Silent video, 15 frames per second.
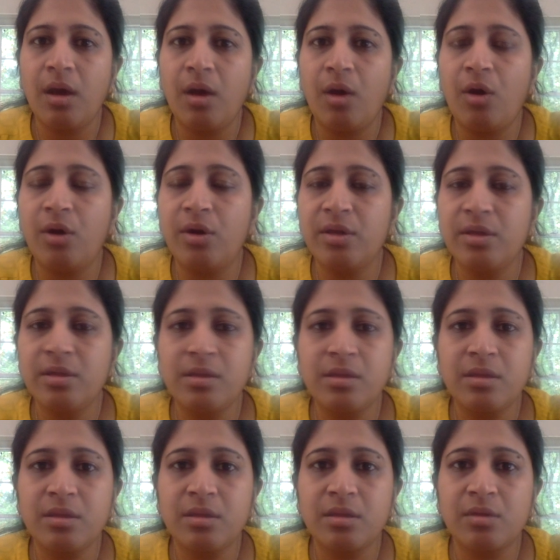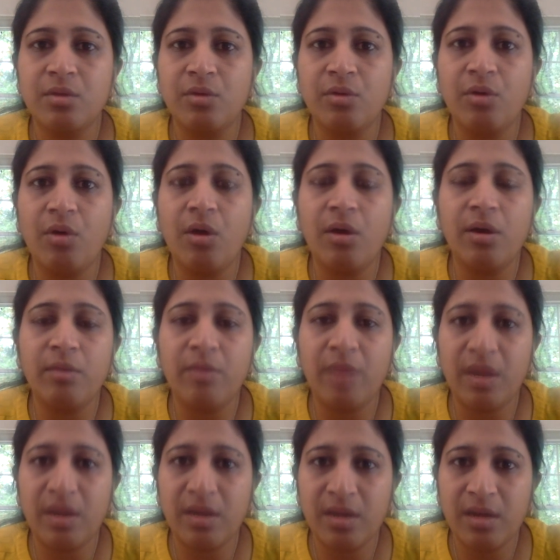audience is going to
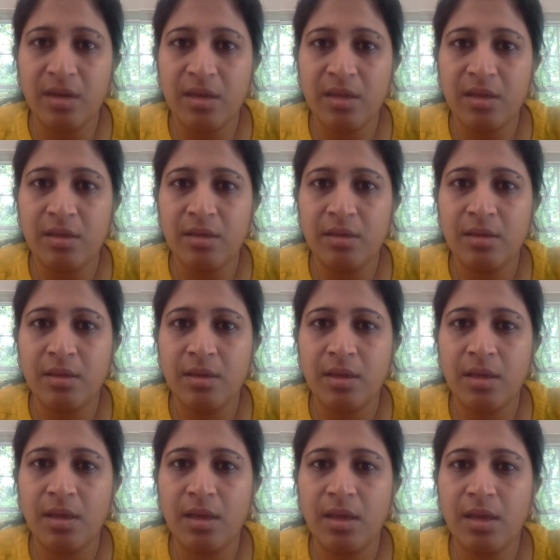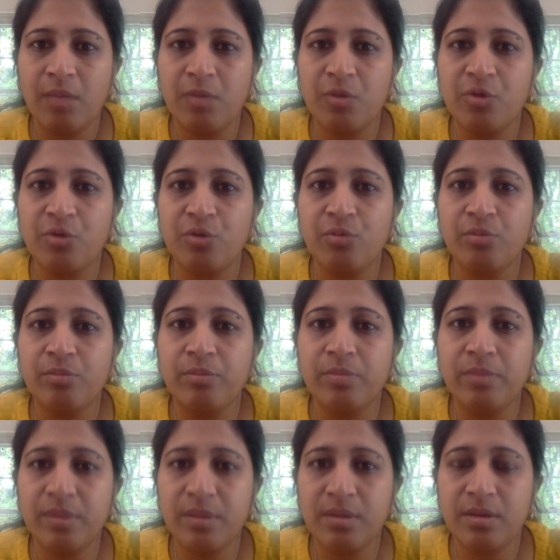automatically able to
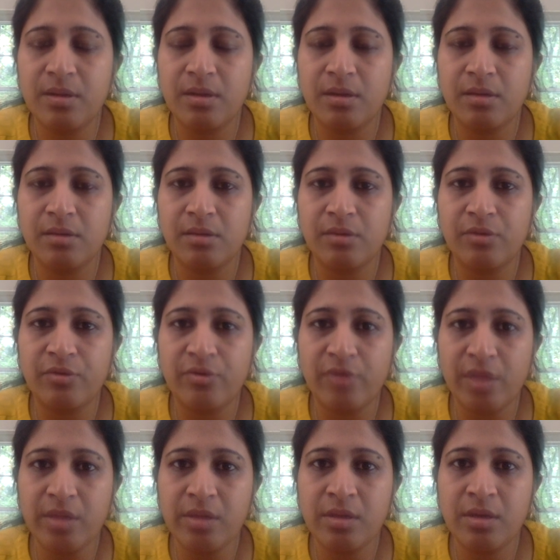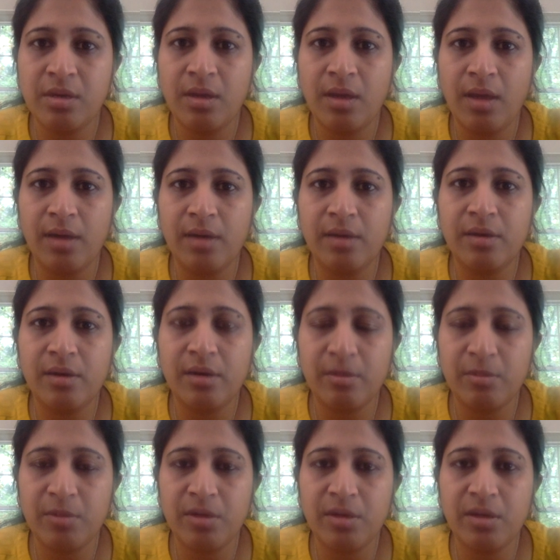build the trust and
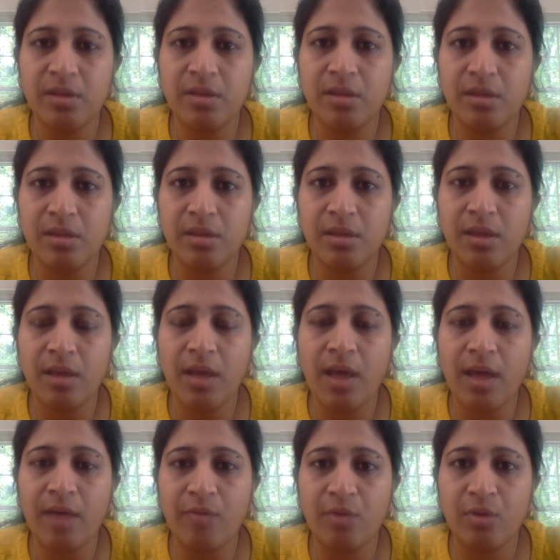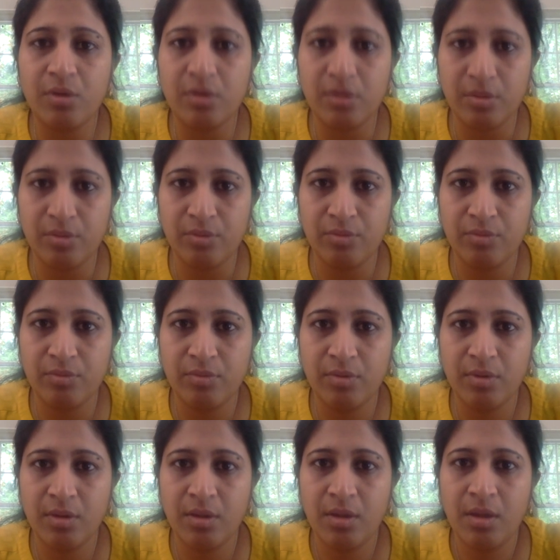credibility that they have on you.
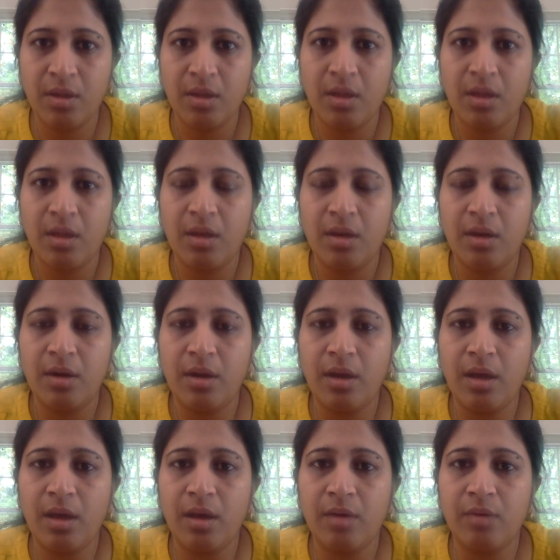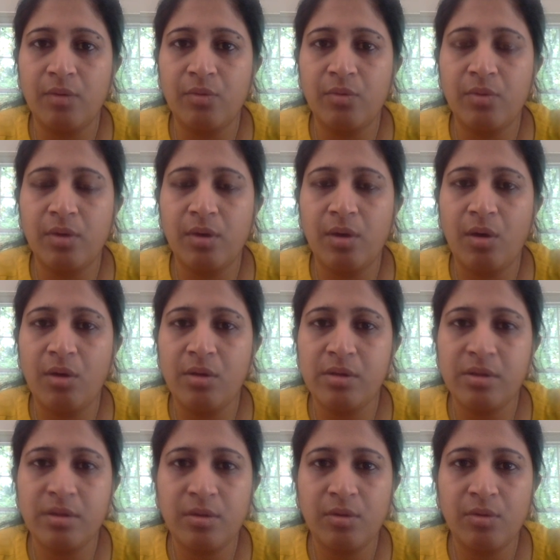Now,
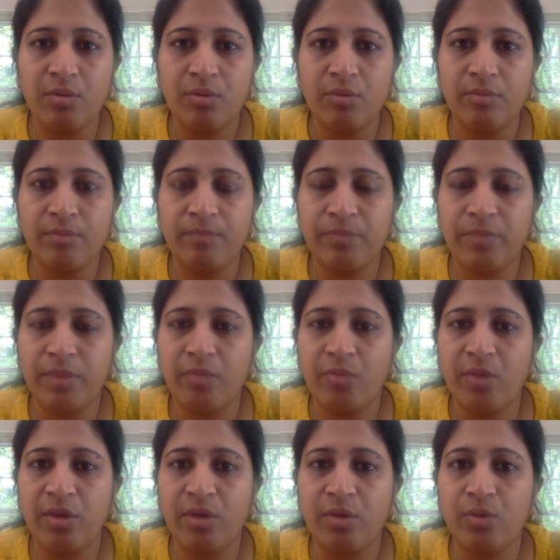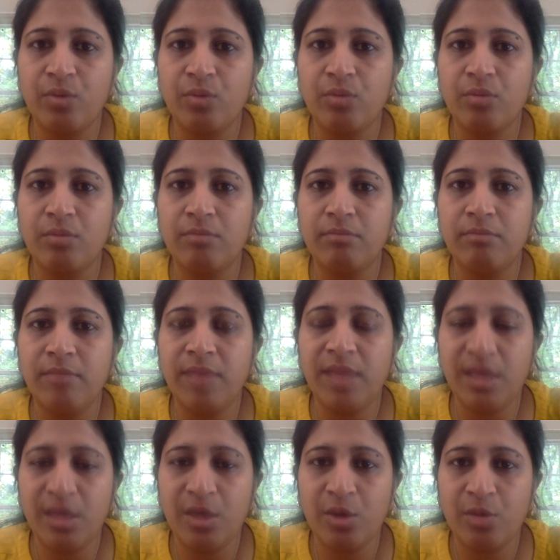also, when you
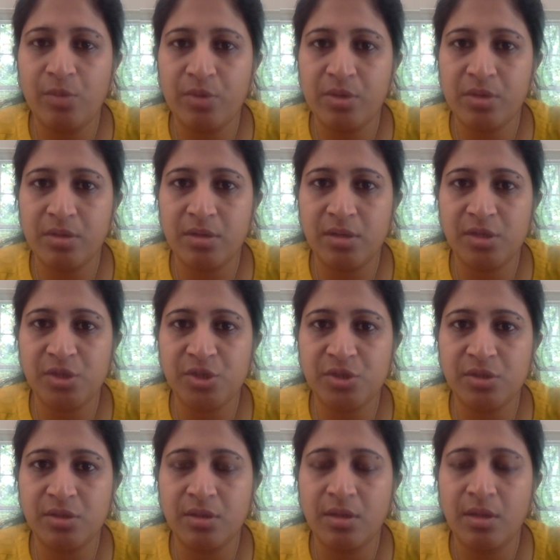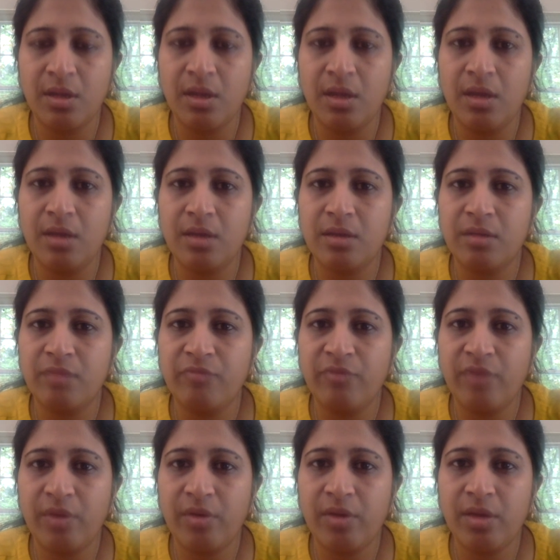make your presentation, it's
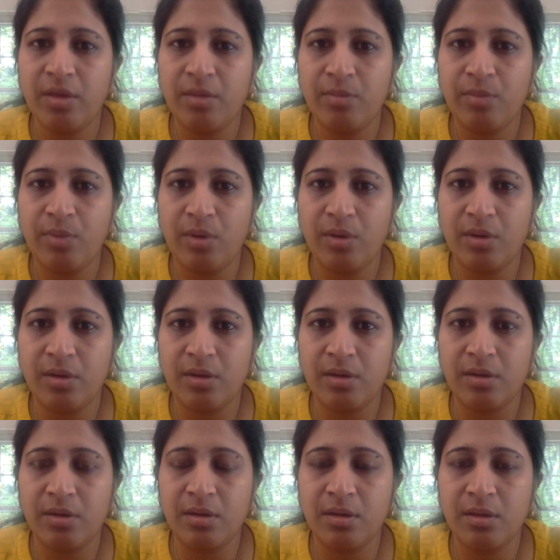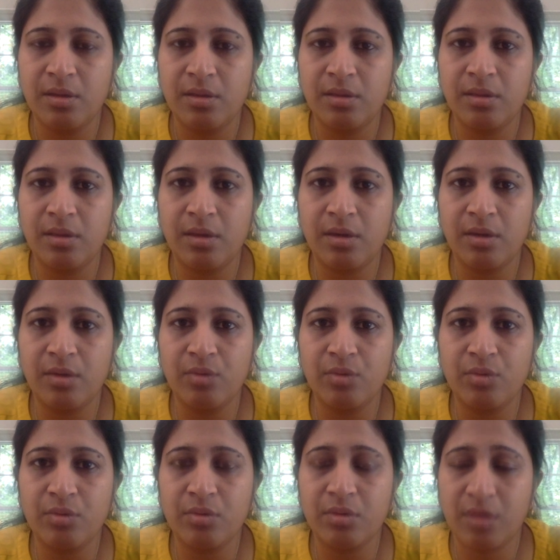very important that
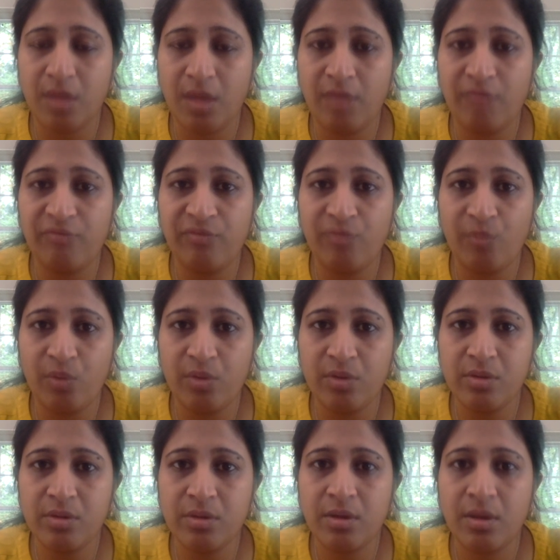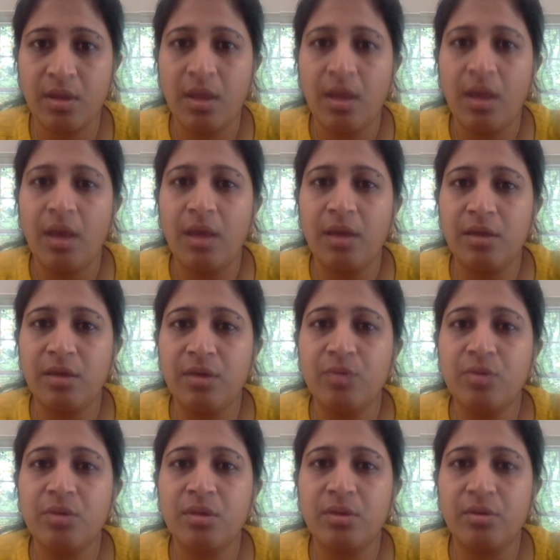you stay focused and
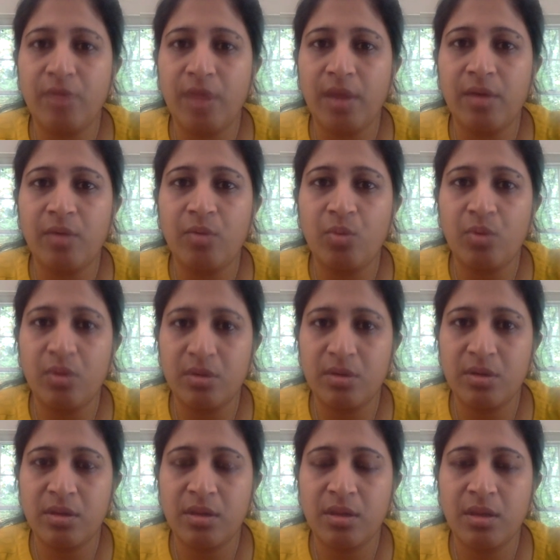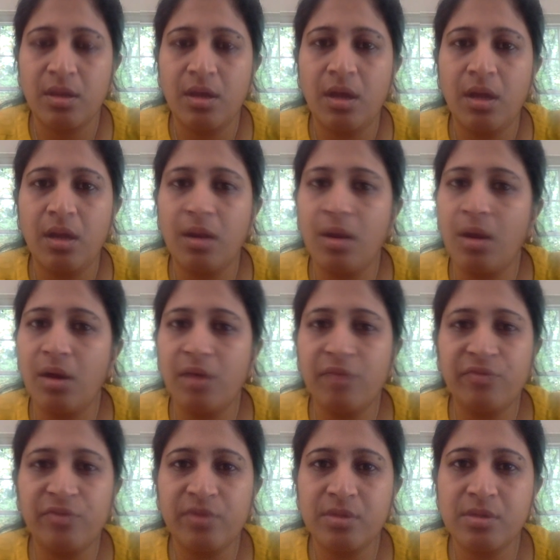use the right words. A lot
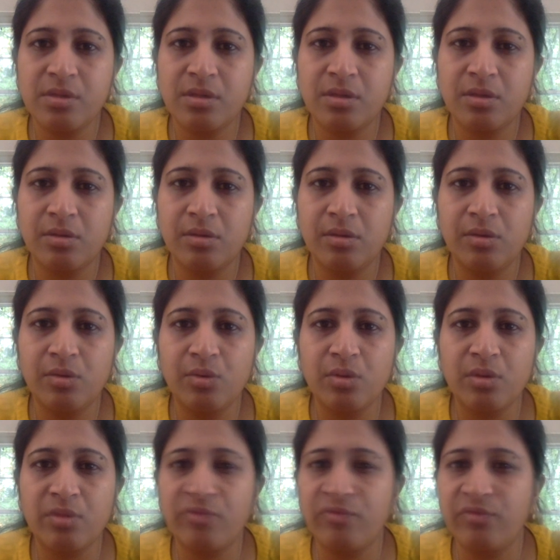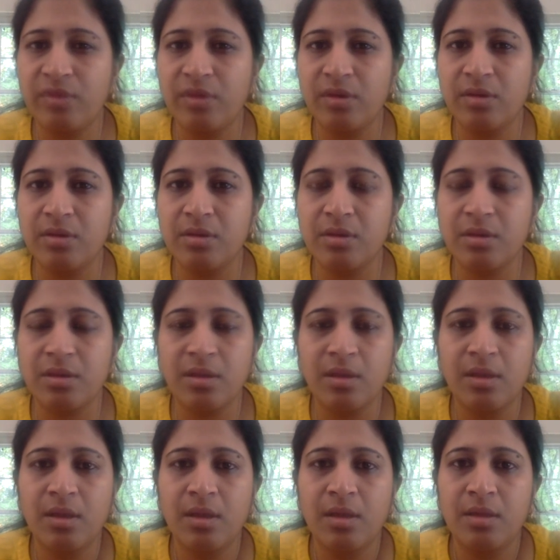of us use fillers
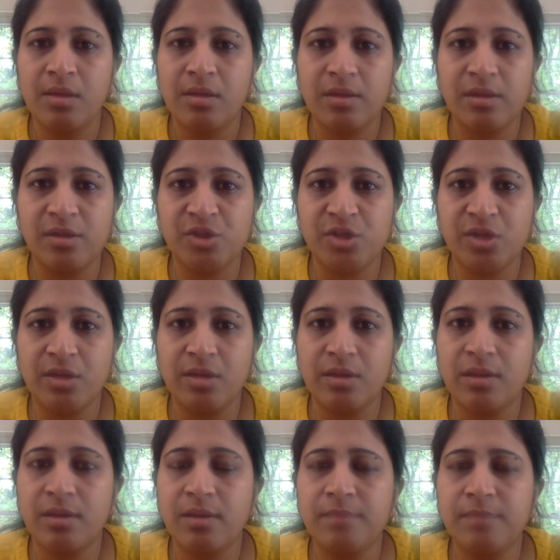such as